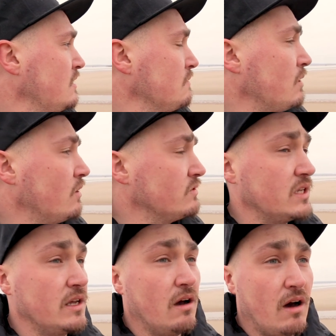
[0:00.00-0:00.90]
but
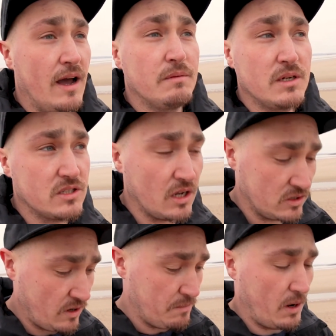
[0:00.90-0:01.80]
obviously I am going to start
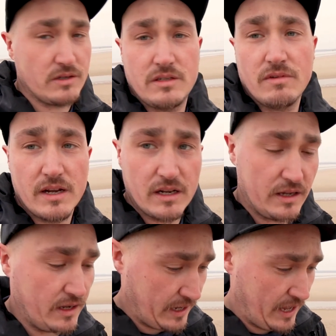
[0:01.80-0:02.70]
trying posting
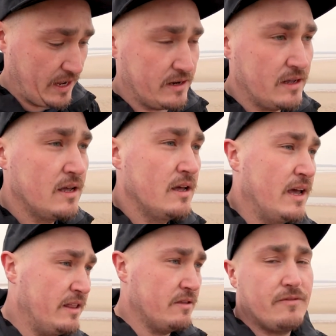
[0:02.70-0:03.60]
regularly again
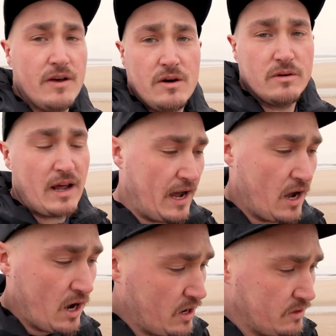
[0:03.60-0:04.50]
in the field, at
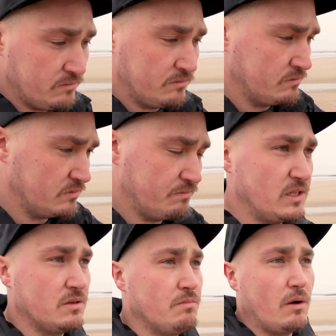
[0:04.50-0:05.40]
home,
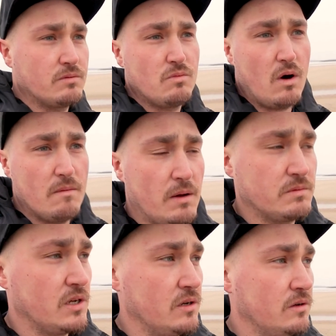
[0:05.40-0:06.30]
bits and bobs and what I'm up
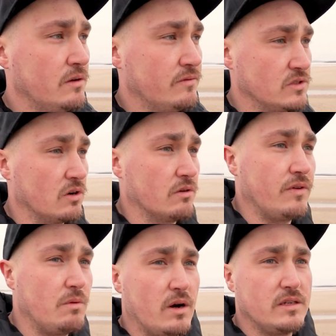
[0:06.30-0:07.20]
to
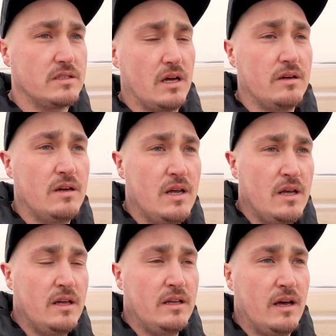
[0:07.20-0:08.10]
photography wise. So
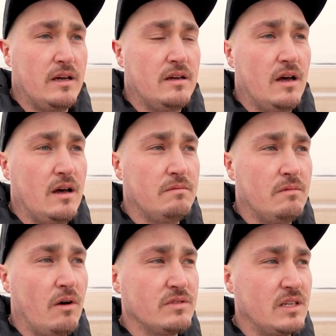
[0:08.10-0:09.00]
yeah,
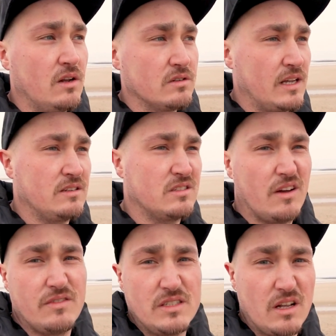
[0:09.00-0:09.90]
obviously lockdown
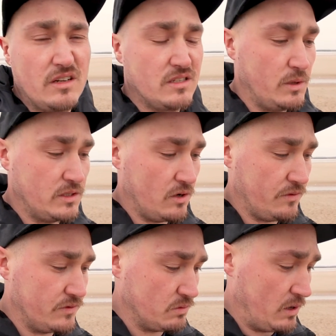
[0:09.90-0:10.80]
stuff is starting to ease
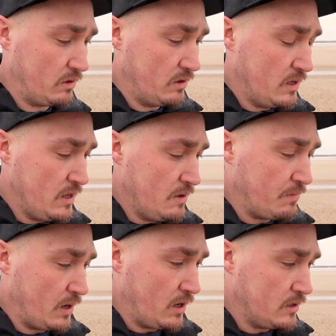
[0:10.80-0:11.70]
off as well,
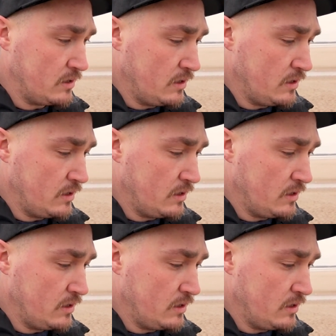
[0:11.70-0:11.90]
but